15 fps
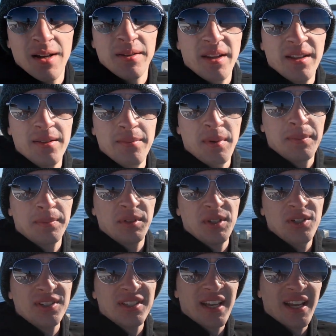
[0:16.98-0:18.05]
nothing but
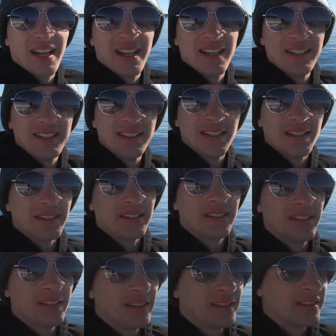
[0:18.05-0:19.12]
blue skies
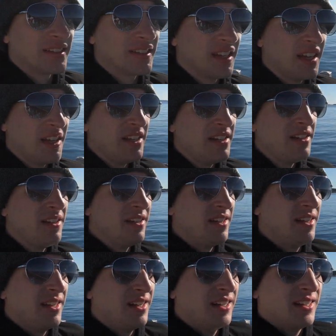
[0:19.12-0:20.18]
and sun.
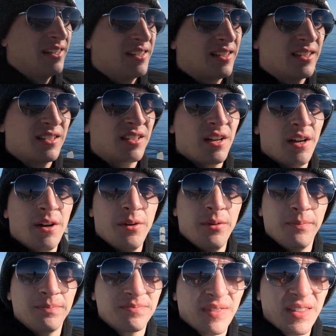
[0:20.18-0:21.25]
So
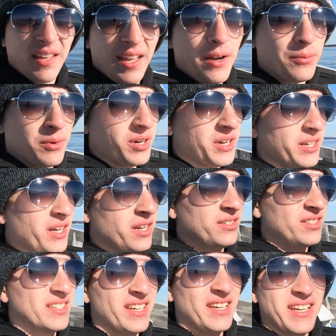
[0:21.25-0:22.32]
yeah, we're gonna go
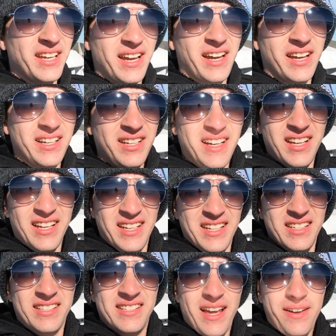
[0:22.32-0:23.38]
see
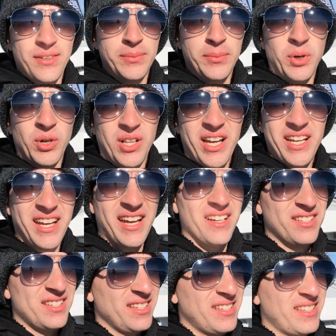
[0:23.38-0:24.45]
7 more
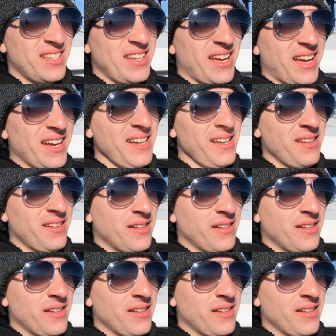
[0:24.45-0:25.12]
lighthouses today.